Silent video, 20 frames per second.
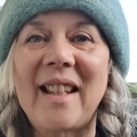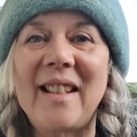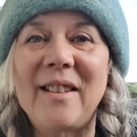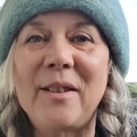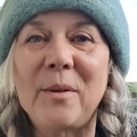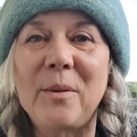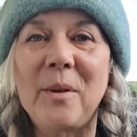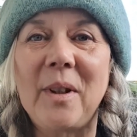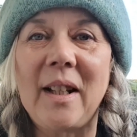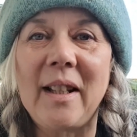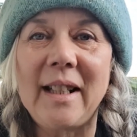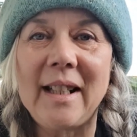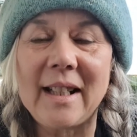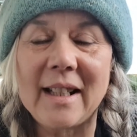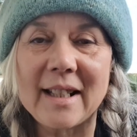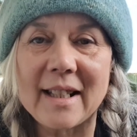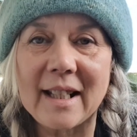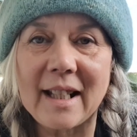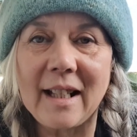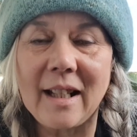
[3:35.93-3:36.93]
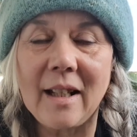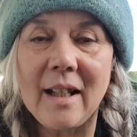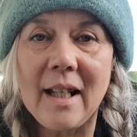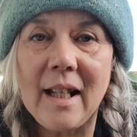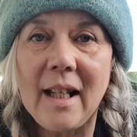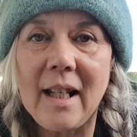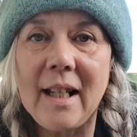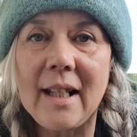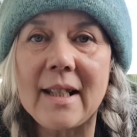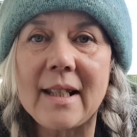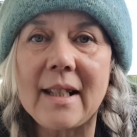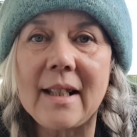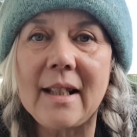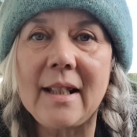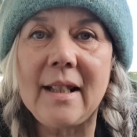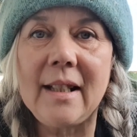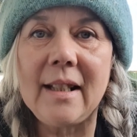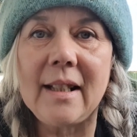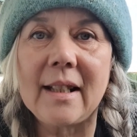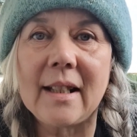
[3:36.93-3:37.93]
So I like this hat. It's
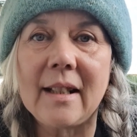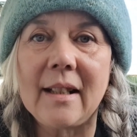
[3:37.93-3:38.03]
knitted